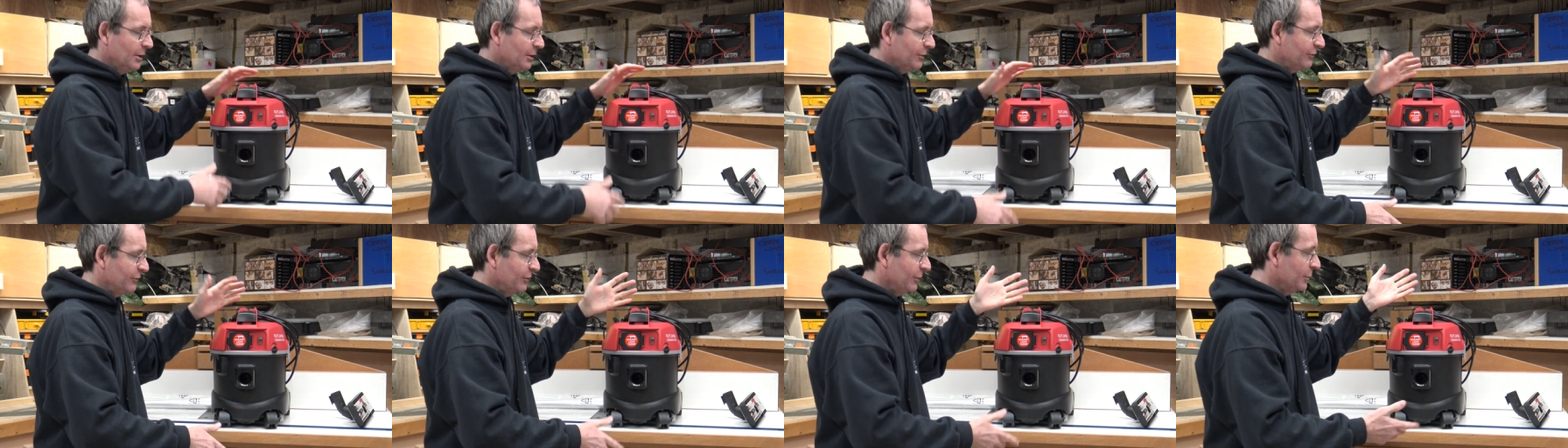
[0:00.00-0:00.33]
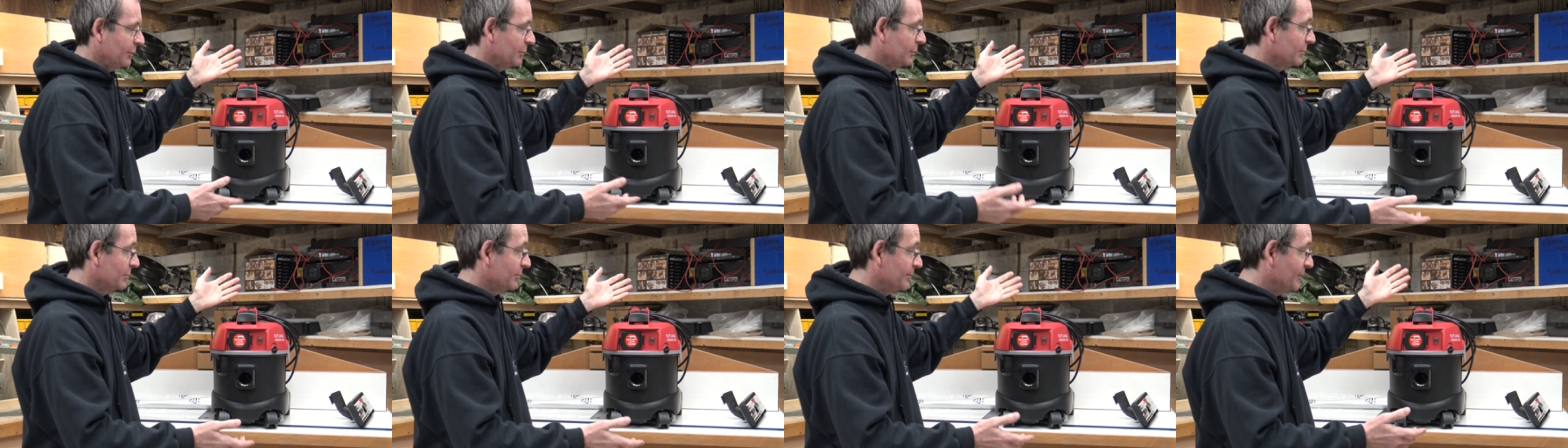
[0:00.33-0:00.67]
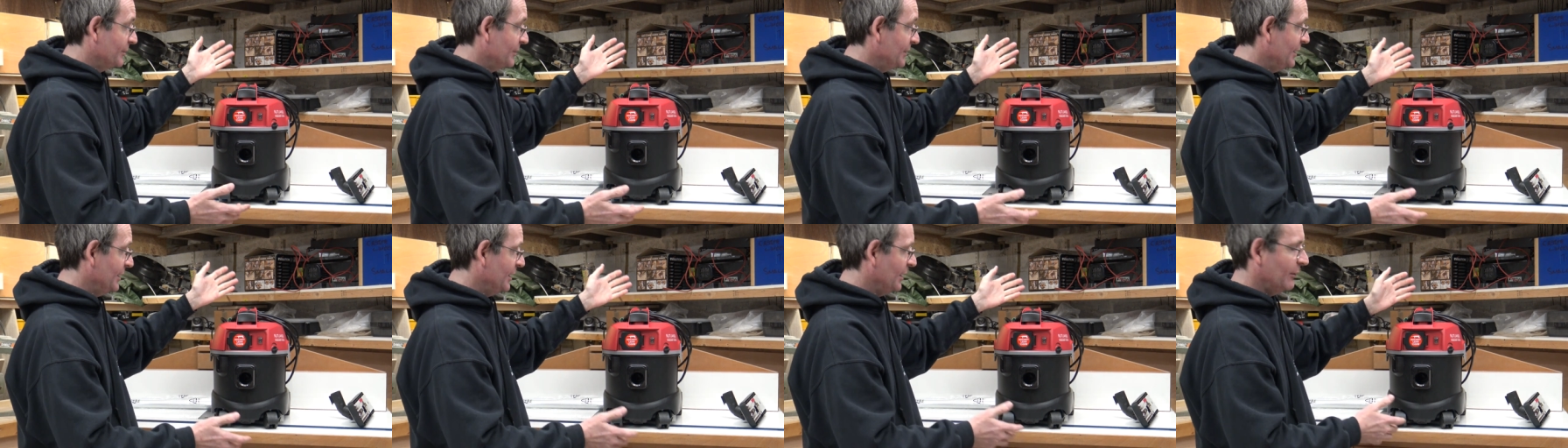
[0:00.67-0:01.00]
so
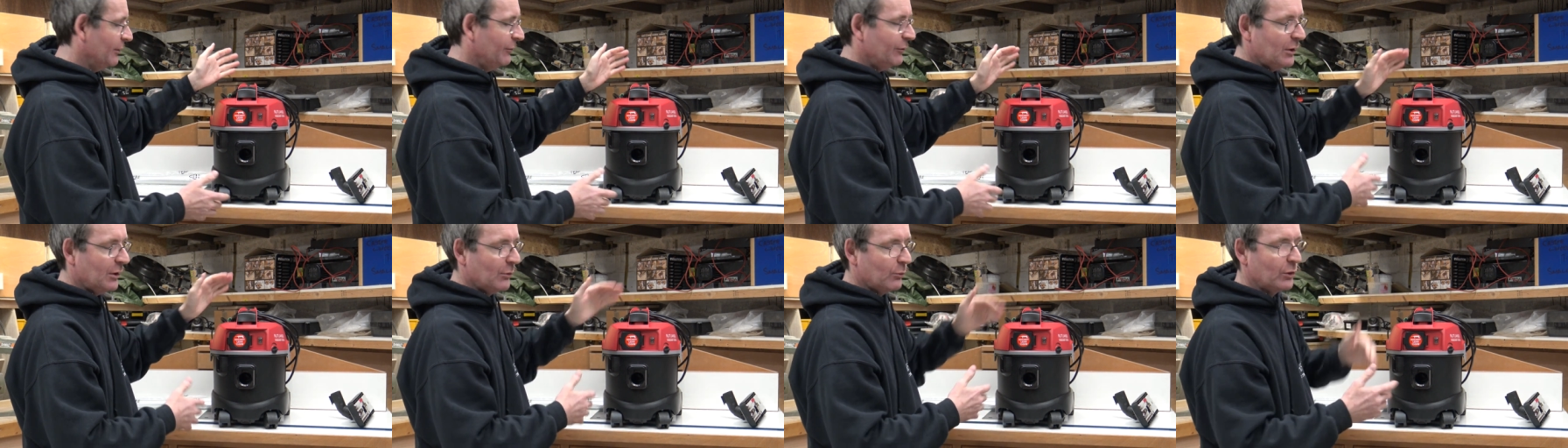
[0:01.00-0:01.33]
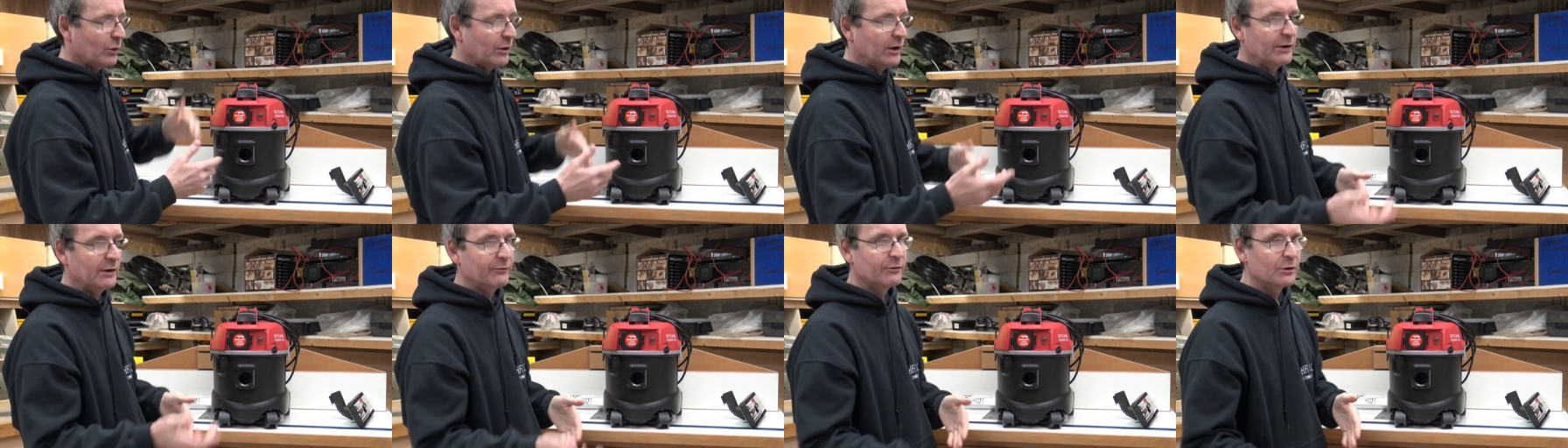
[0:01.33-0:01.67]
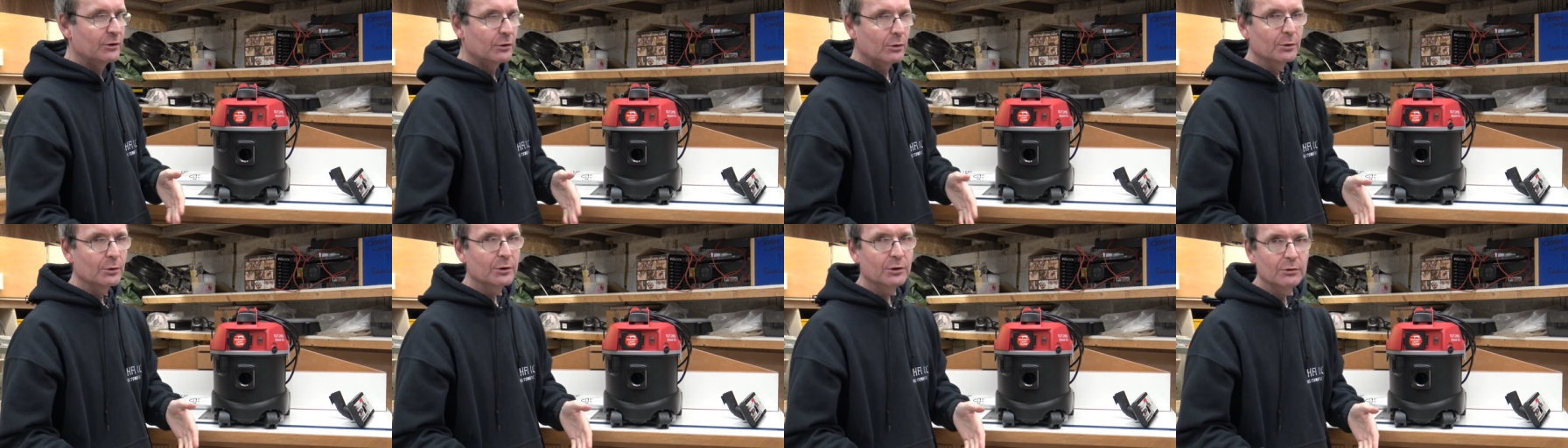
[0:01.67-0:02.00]
if wherever
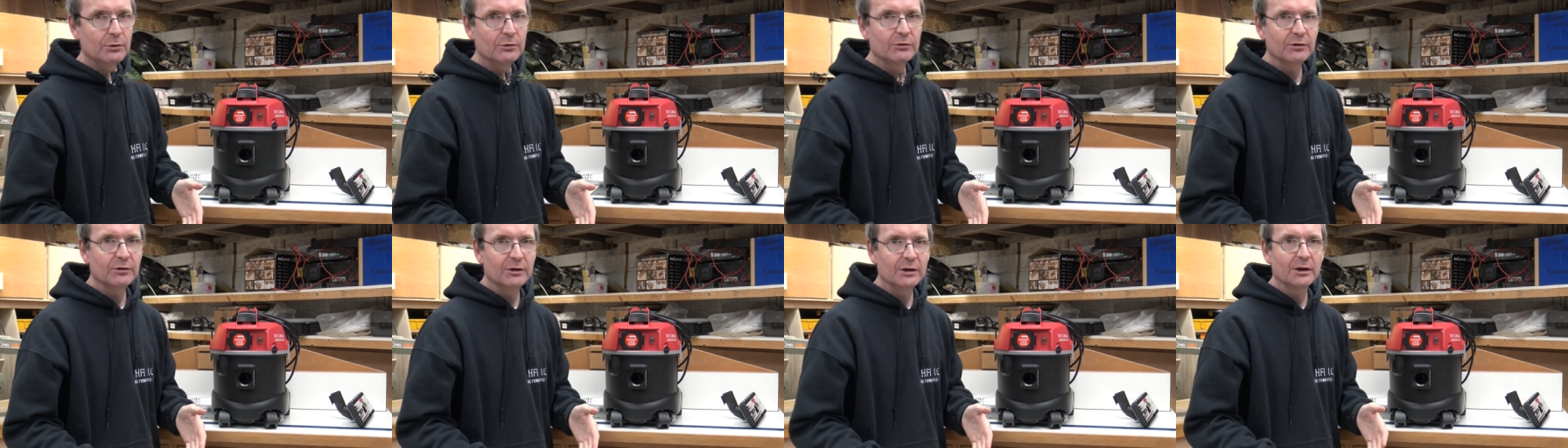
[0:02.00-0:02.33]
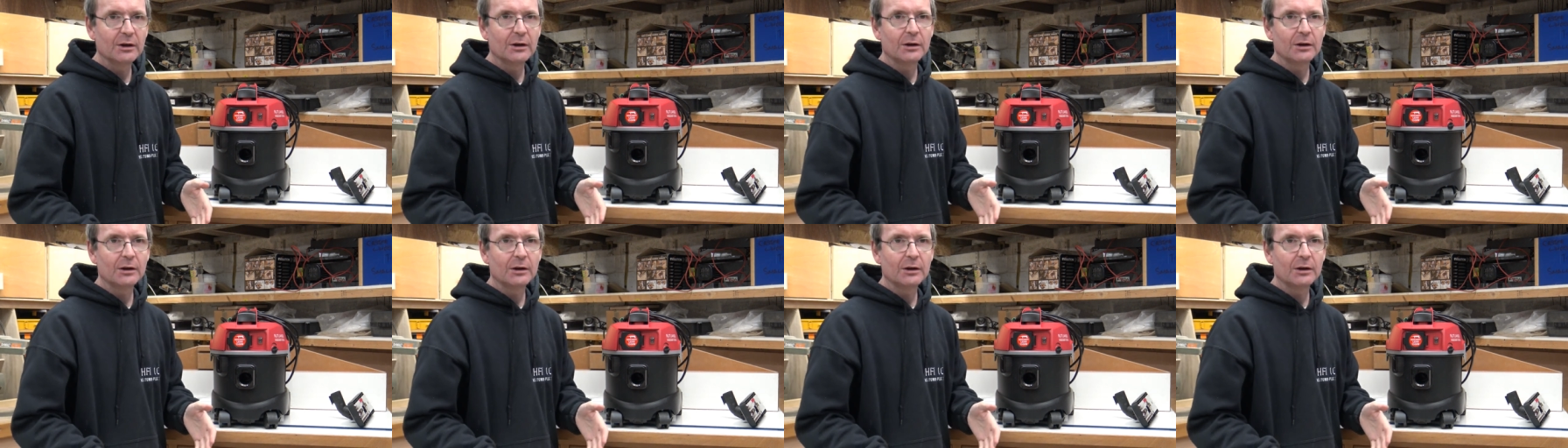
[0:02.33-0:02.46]
you're using